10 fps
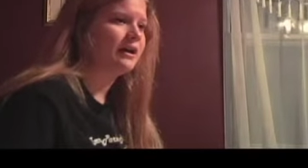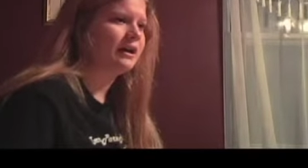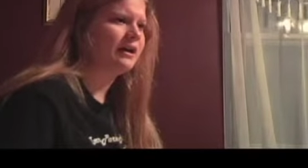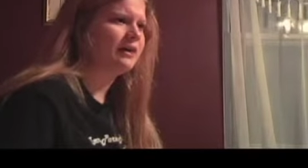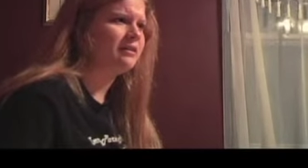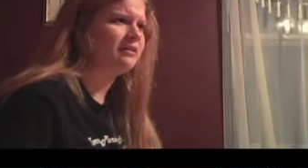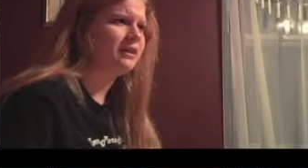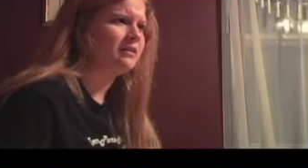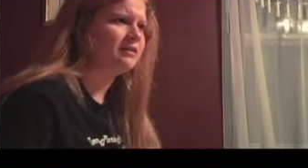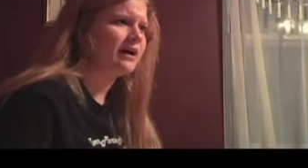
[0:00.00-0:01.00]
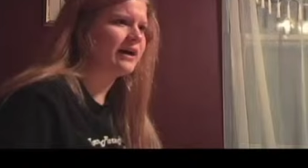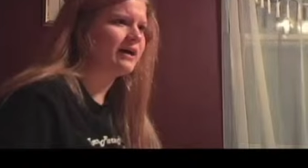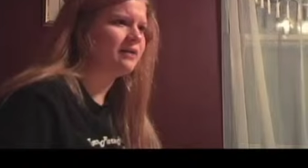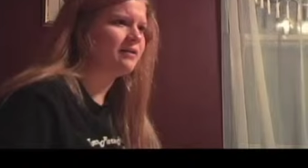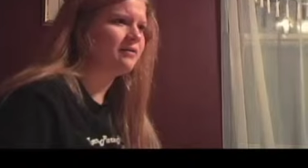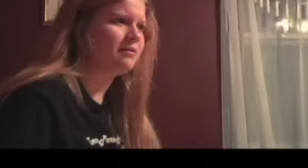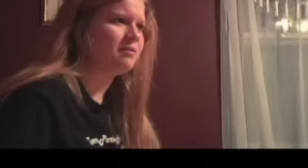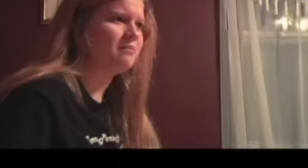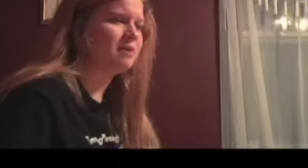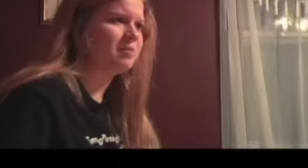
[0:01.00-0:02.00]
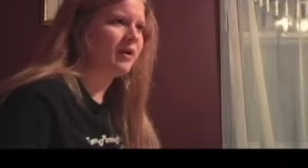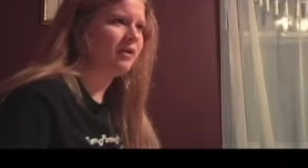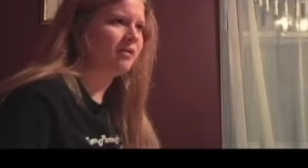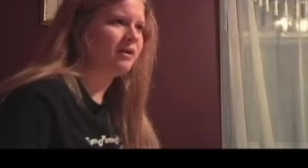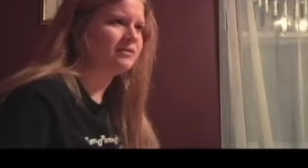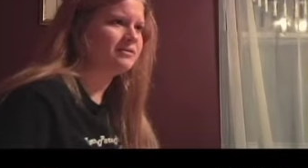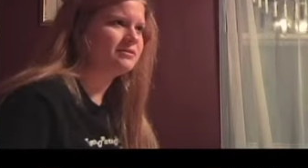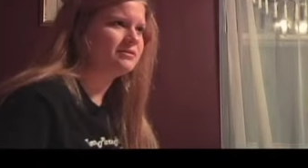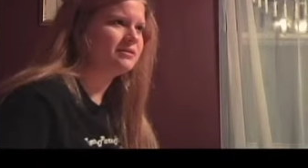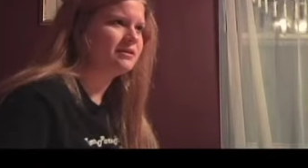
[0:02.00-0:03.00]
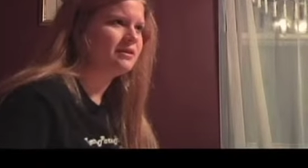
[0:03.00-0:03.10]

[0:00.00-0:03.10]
And I think that my parents,